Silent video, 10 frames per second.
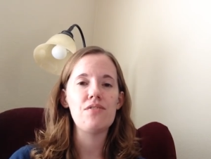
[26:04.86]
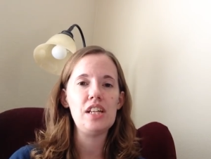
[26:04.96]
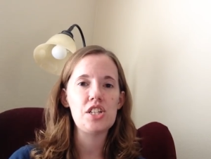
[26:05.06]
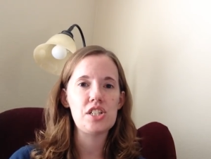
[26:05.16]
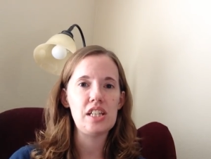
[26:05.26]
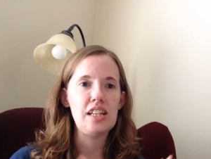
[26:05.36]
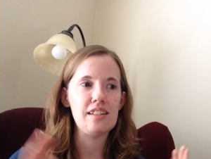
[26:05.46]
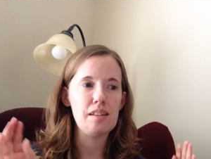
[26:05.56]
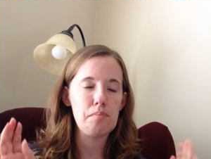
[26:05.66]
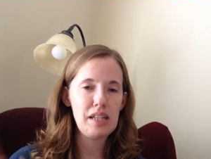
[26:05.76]
finish
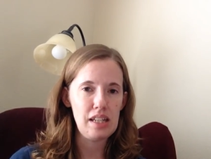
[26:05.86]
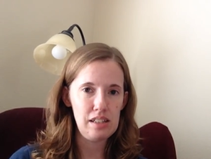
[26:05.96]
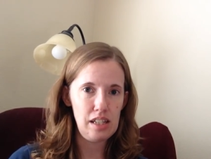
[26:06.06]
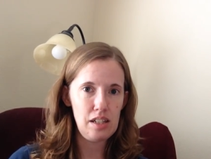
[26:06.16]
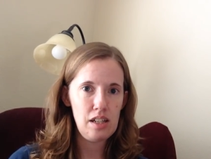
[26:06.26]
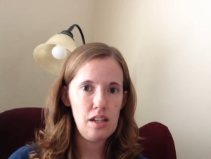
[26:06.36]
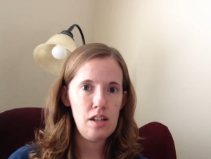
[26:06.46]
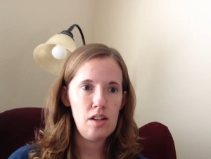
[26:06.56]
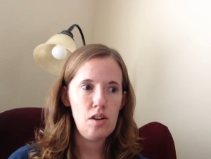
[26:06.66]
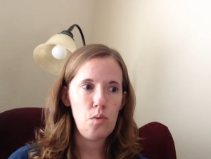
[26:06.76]
things immediately
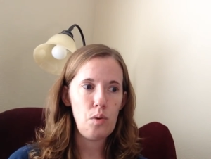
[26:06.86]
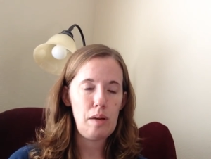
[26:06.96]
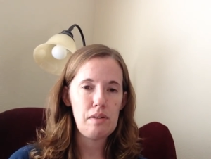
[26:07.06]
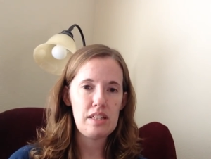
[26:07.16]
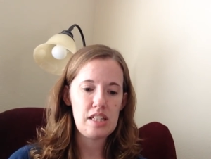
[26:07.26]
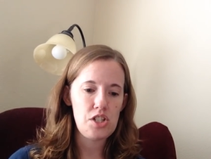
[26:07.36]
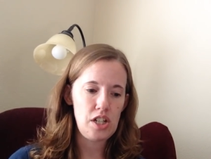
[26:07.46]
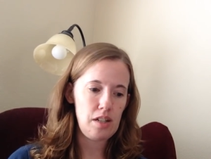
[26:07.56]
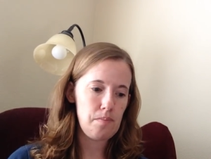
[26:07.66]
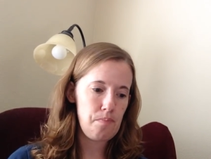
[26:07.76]
when I'm done
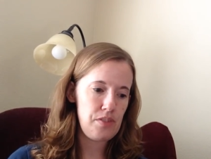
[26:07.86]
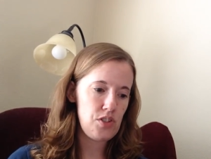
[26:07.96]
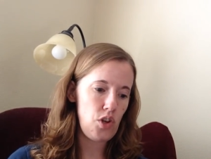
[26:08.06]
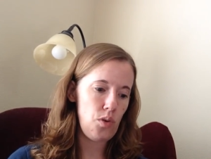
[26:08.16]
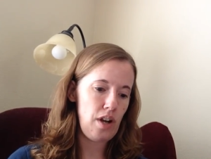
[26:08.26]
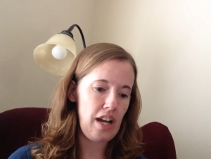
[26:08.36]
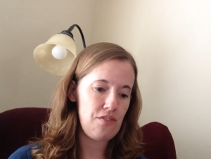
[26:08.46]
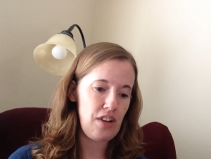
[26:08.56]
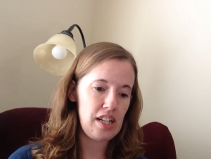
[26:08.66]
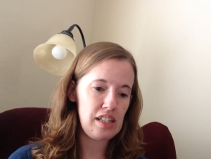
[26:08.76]
stitching. So I
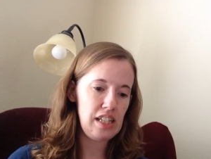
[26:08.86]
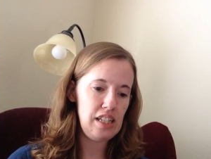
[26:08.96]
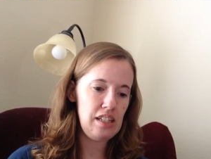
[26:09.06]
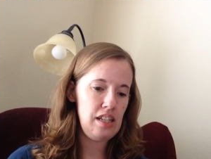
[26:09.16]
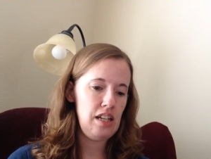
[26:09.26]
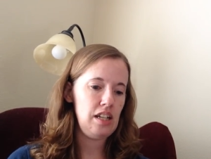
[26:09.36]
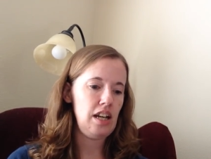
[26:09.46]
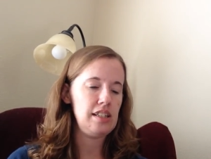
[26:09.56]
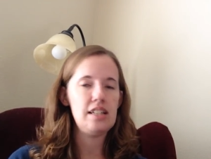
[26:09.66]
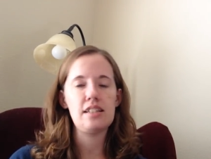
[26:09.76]
finally
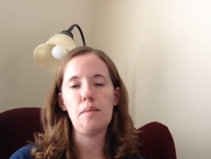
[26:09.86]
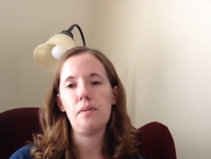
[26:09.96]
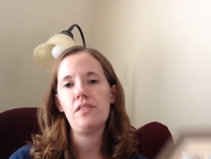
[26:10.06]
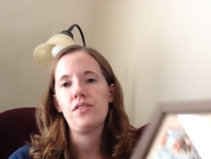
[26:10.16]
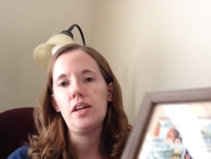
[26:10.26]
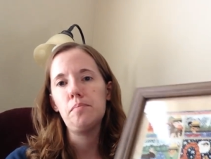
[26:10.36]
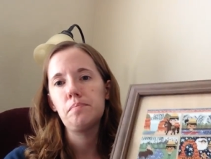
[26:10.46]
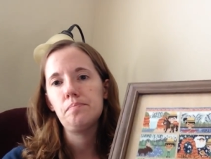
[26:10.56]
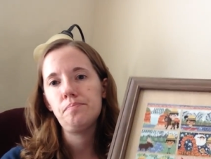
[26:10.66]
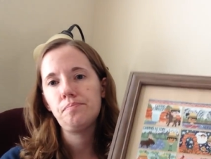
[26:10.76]
got this up in a frame